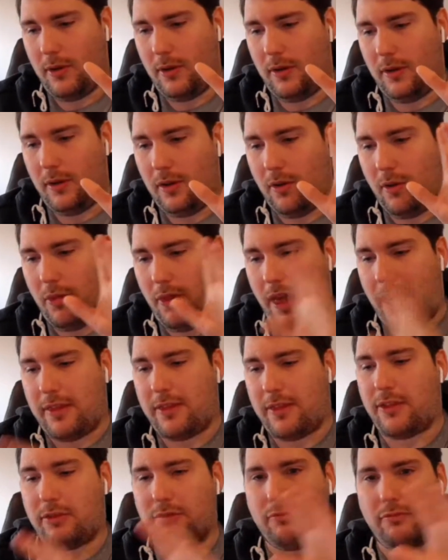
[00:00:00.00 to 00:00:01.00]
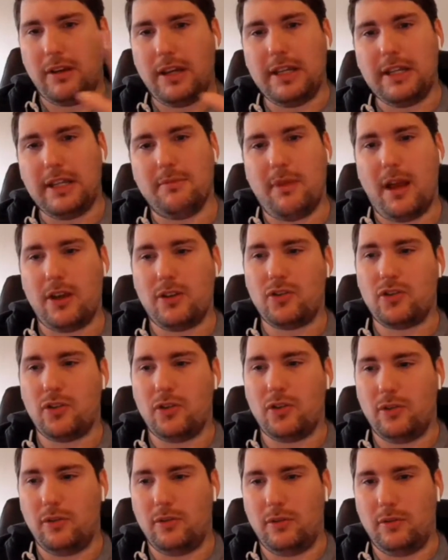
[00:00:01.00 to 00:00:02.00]
you know, that three
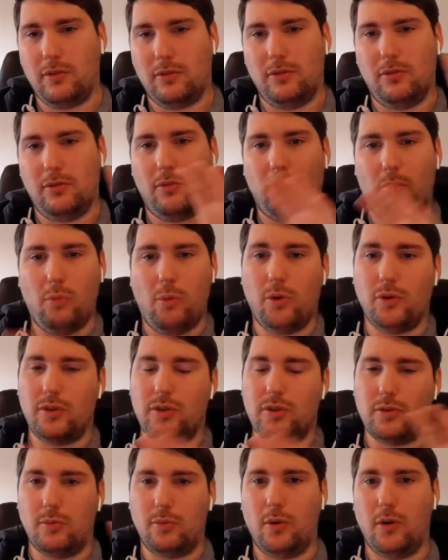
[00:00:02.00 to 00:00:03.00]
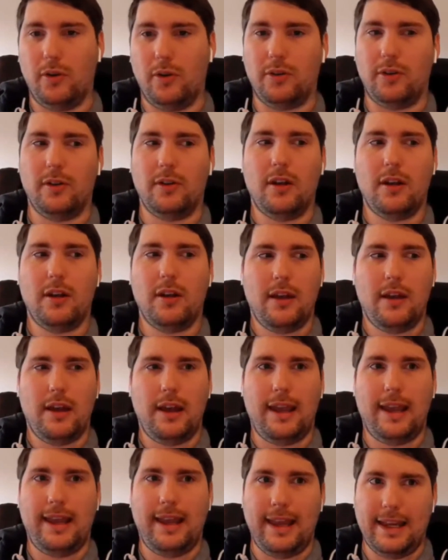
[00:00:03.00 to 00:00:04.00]
dimensional one to one
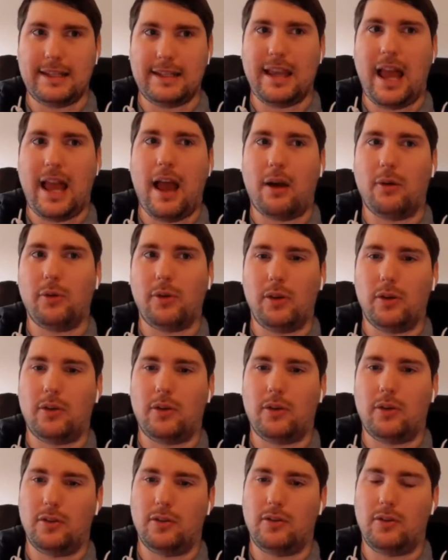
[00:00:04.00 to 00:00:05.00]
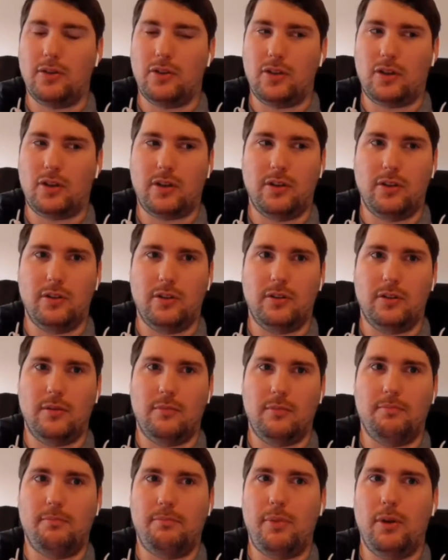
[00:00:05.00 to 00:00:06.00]
is how you can
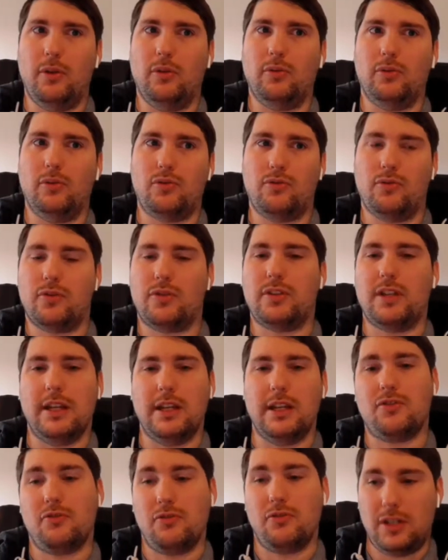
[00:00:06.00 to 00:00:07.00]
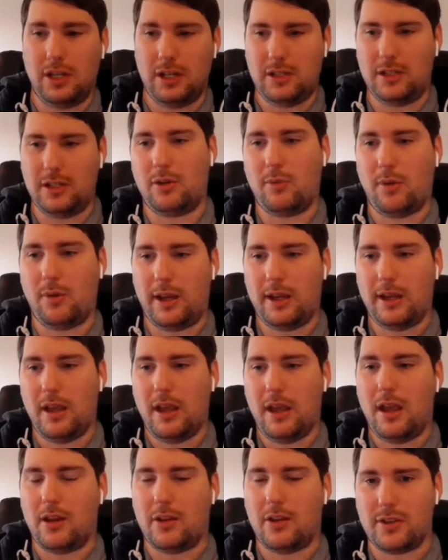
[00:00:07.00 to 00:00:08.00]
can build trust in a strategic way
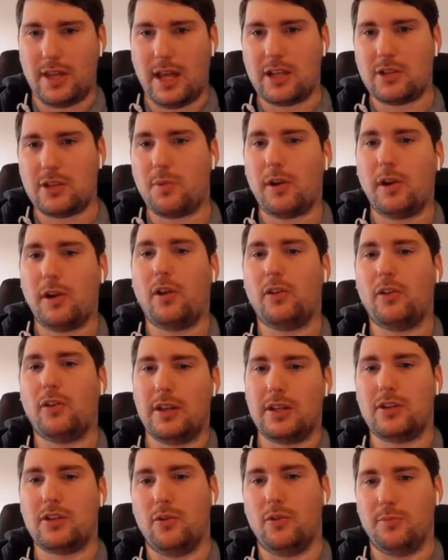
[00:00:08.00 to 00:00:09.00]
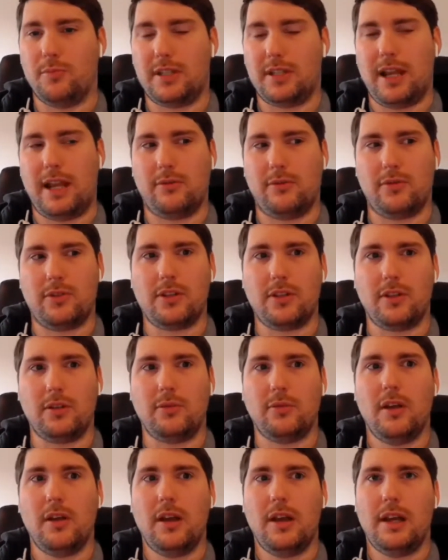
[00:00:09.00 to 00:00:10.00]
because yeah. that's what a lot of this comes down
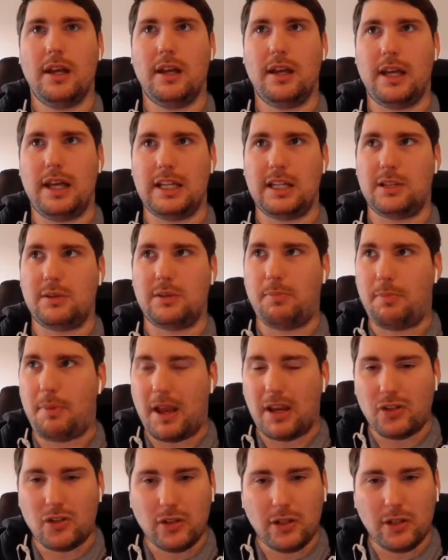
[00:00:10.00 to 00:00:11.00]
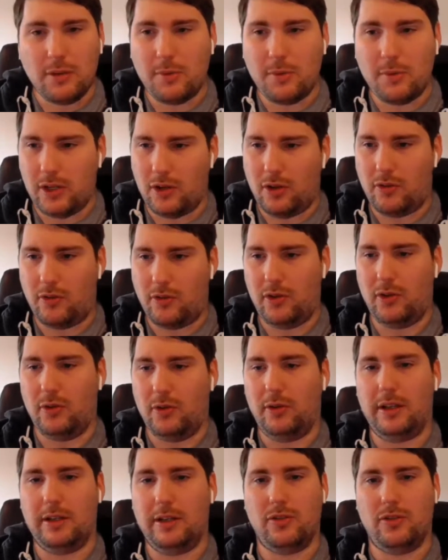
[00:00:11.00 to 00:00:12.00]
to, especially when you're a
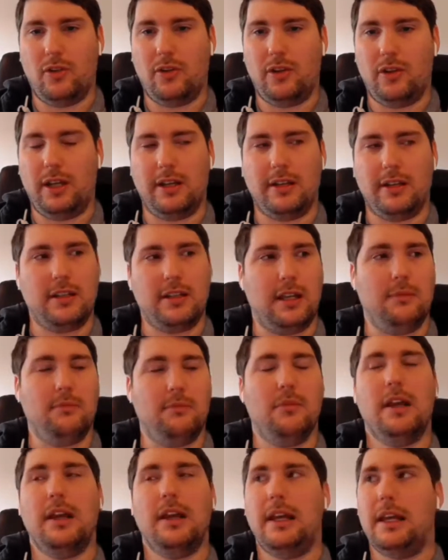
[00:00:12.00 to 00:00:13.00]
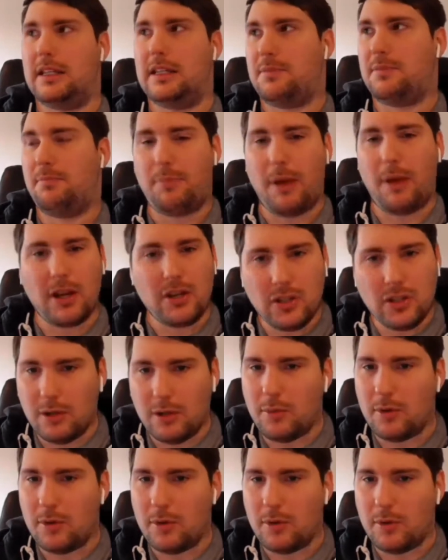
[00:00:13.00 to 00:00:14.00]
new leader joining a team,
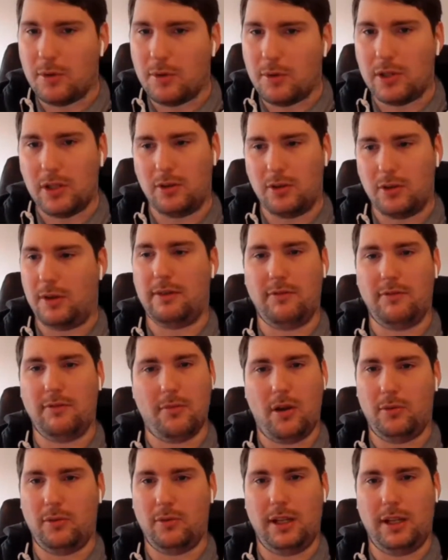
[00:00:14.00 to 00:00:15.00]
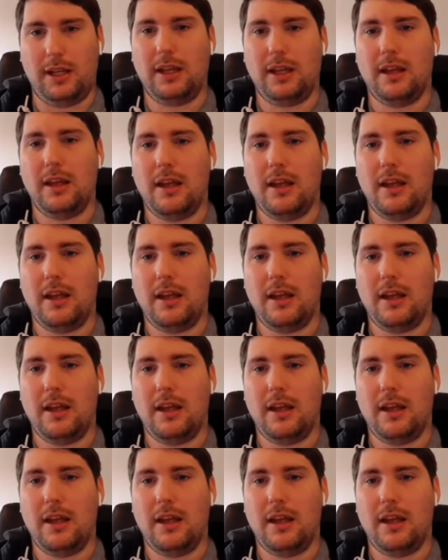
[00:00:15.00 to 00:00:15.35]
especially when you're doing it remotely.